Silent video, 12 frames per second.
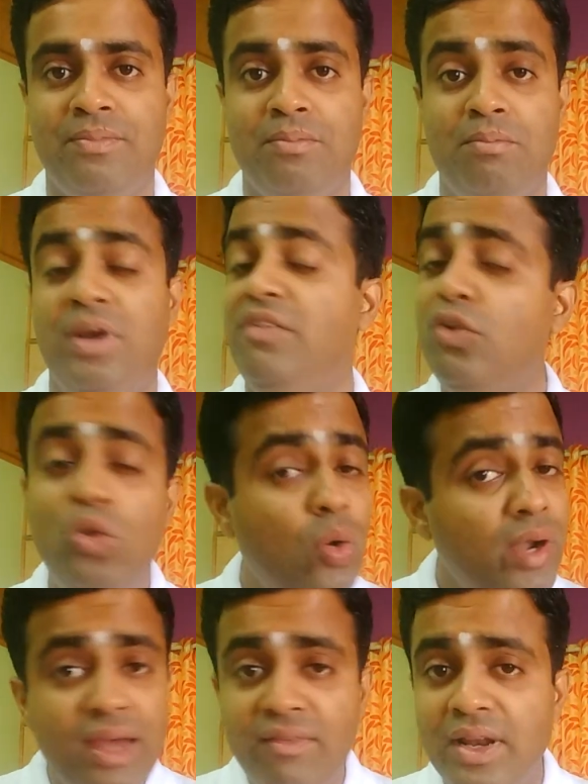But if you
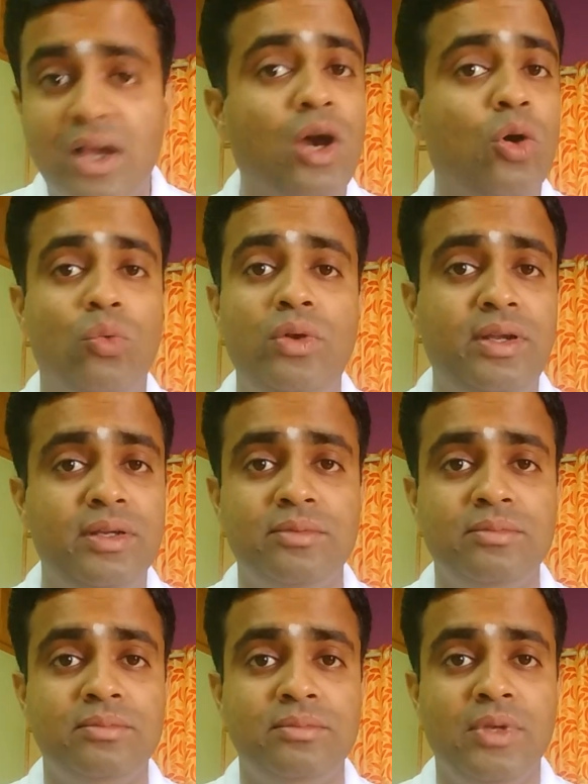don't have an account,
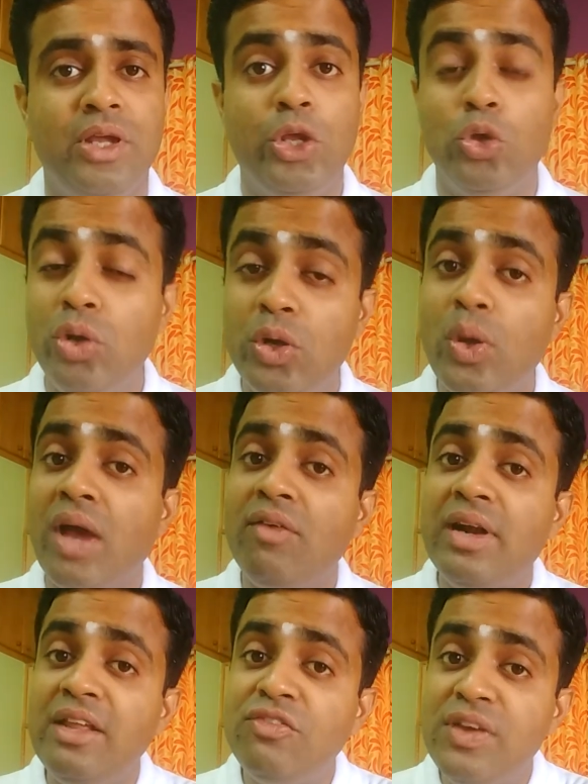you need to have
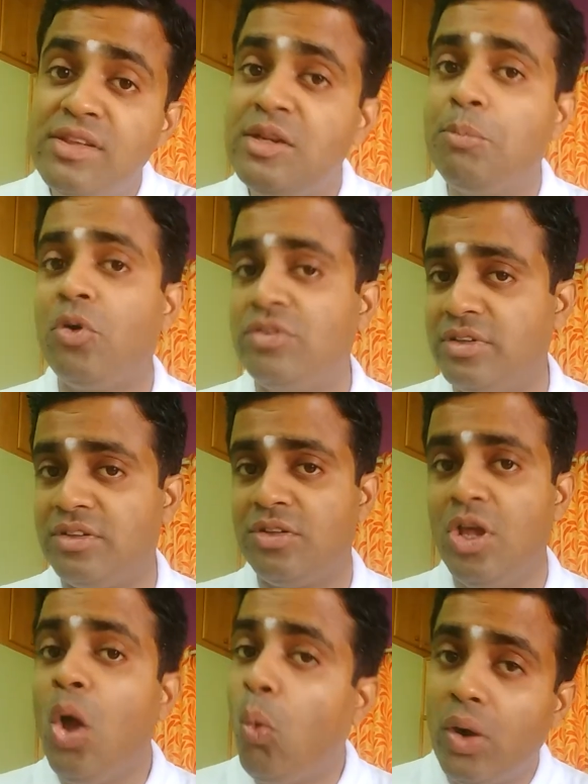at least fixed deposits.
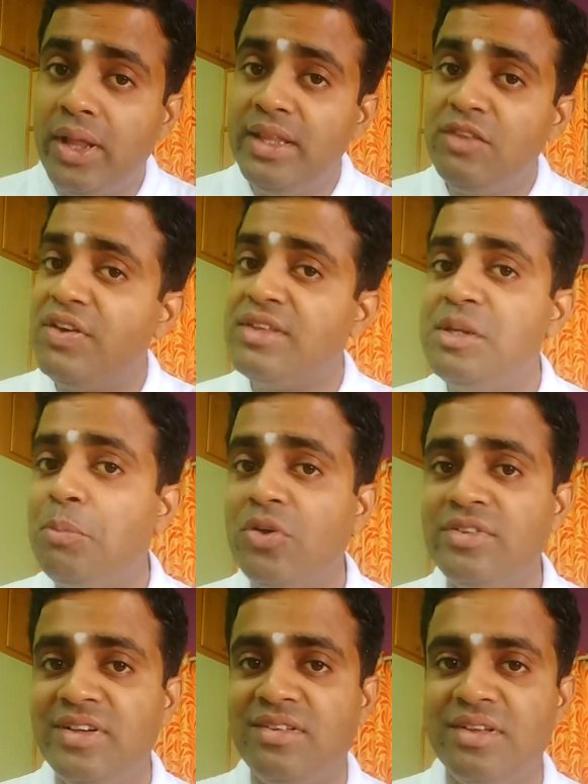What are these fixed
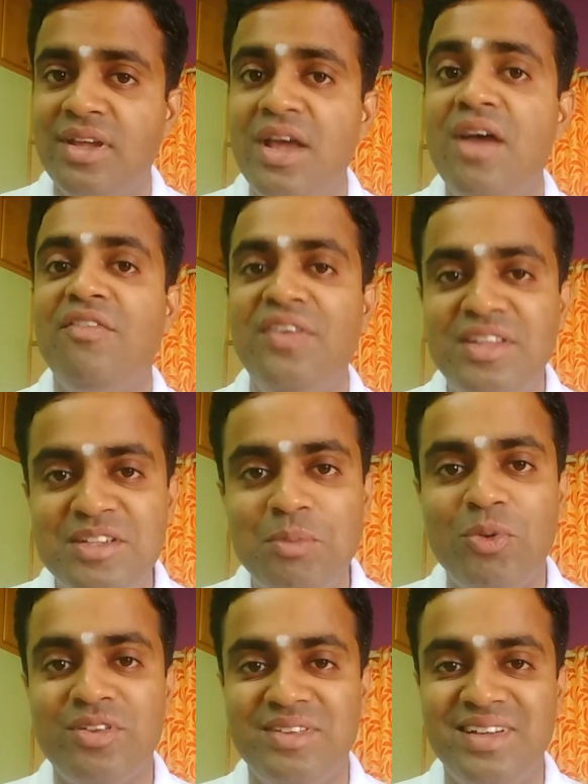deposits? Fixed
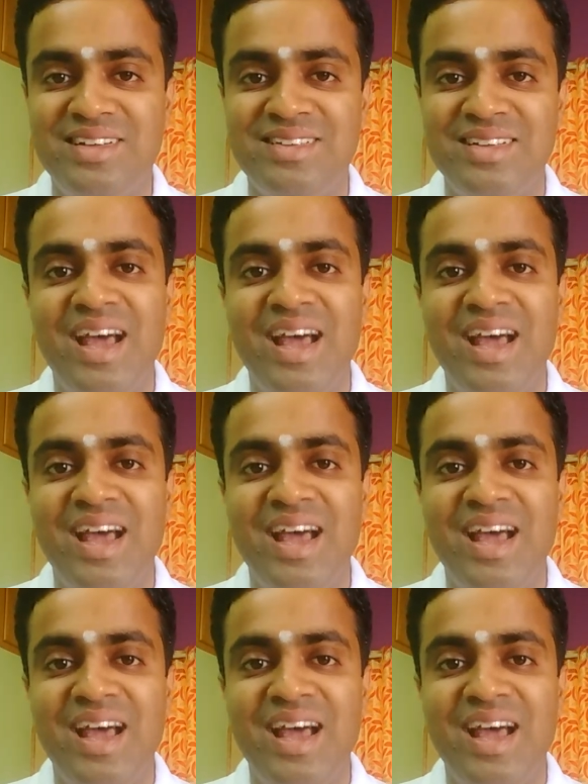deposits